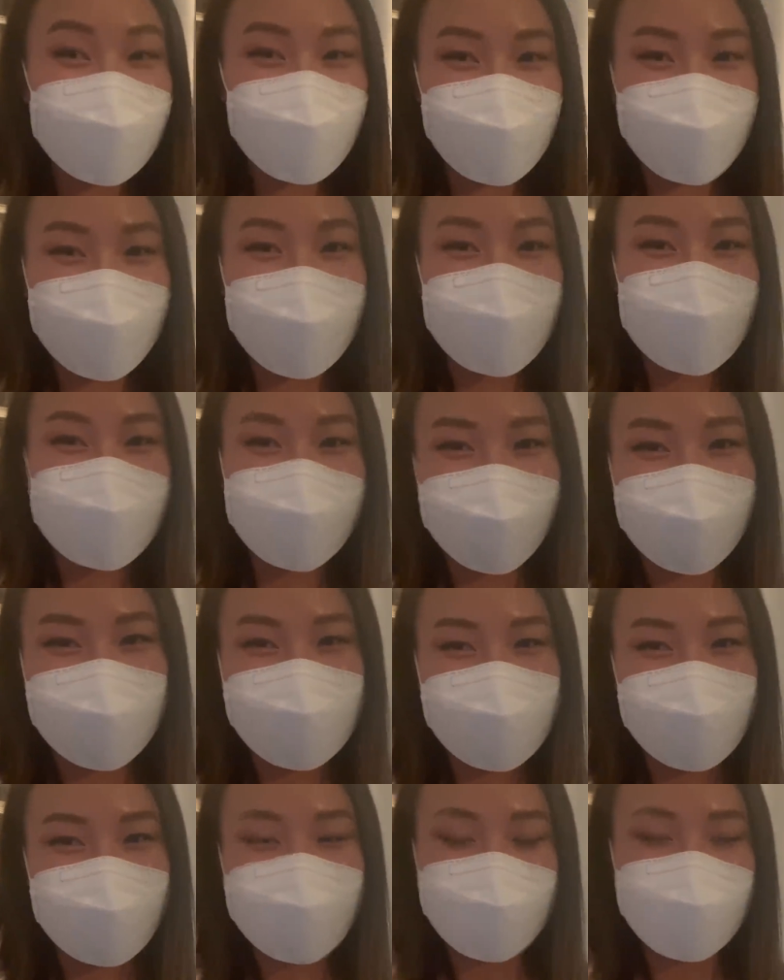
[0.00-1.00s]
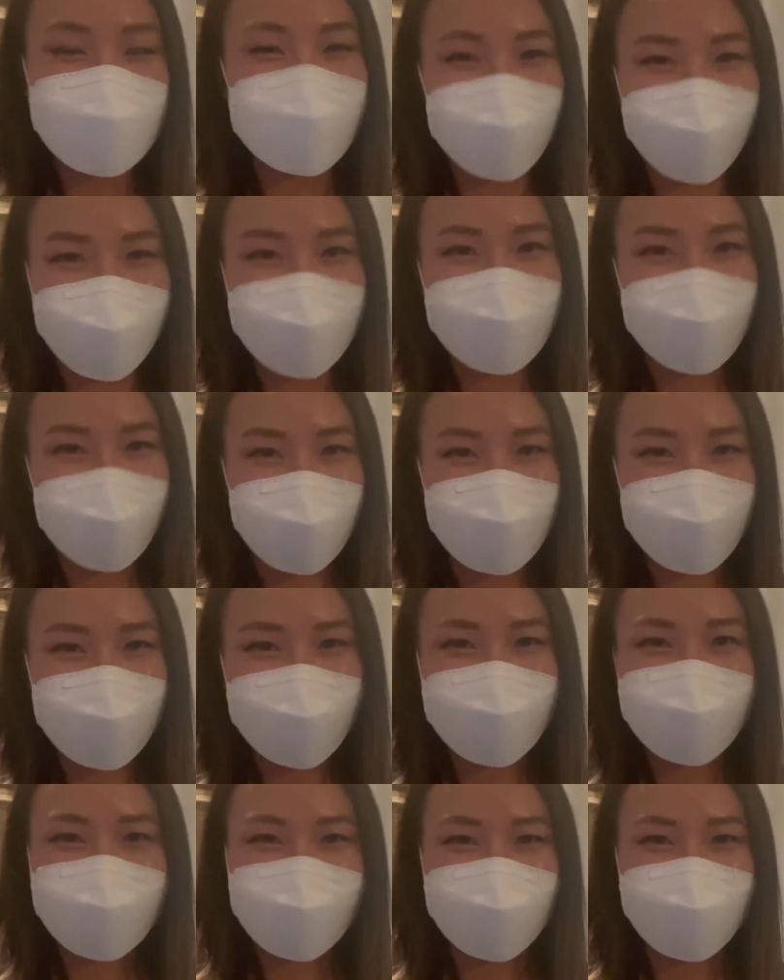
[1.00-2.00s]
to my bestie's birthday
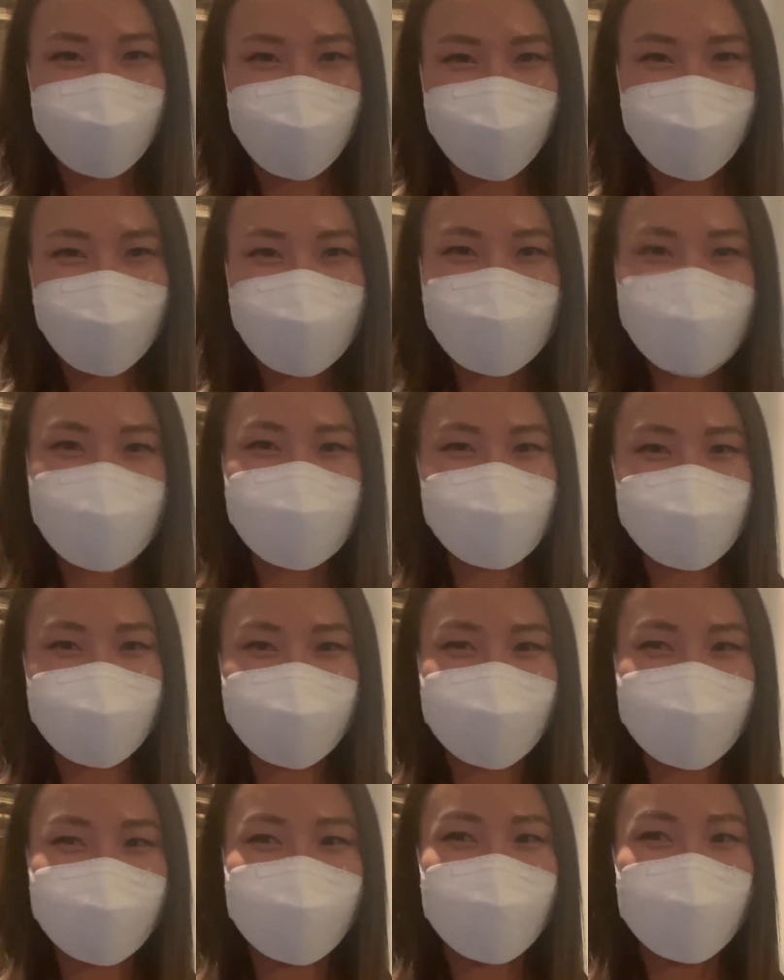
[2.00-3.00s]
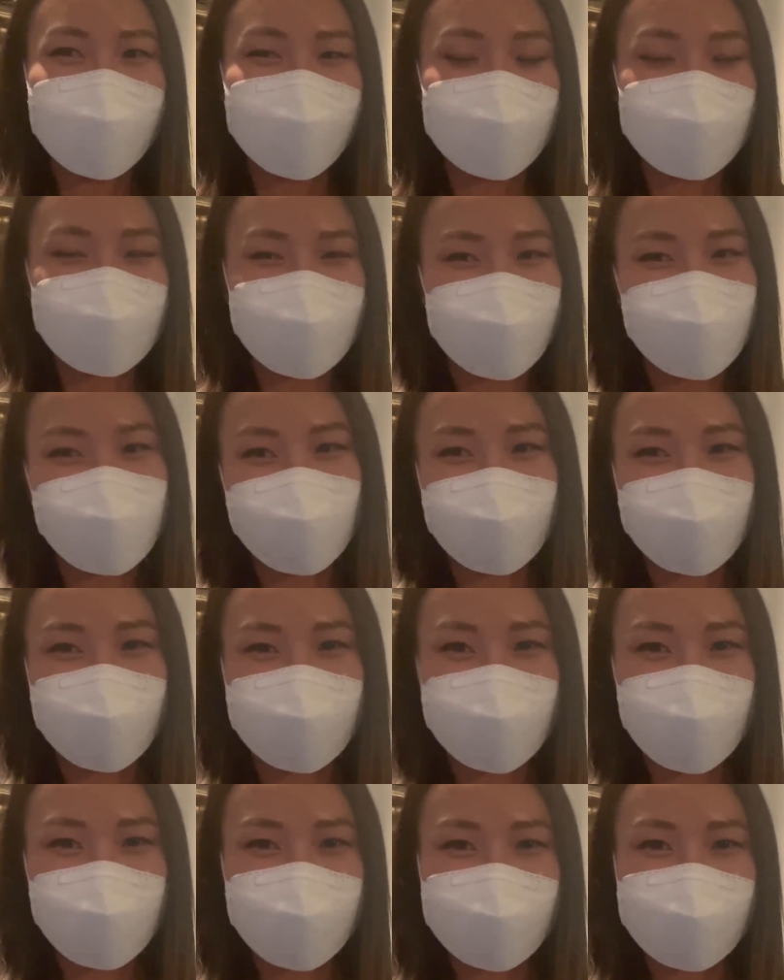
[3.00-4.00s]
party now, so I'll try and vlog a
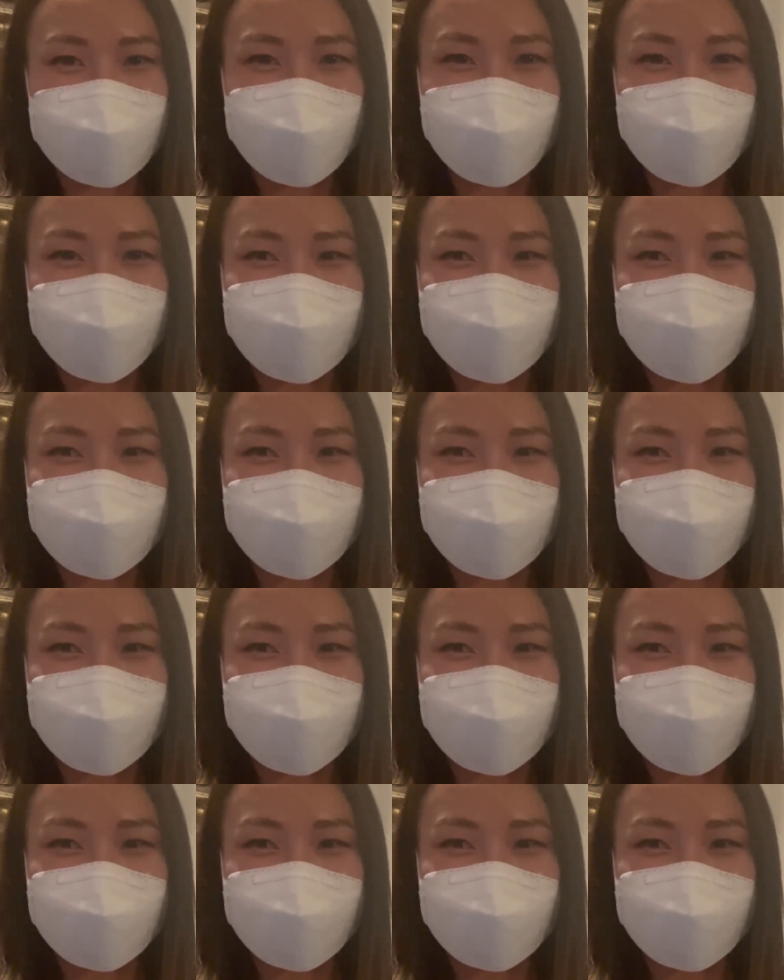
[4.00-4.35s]
little bit there.